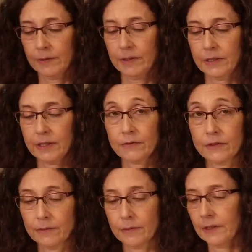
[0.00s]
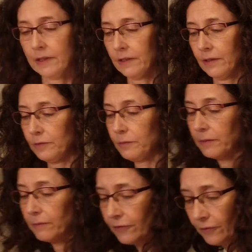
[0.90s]
We cover it with a little
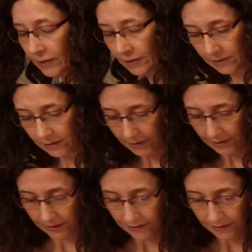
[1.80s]
aluminum foil.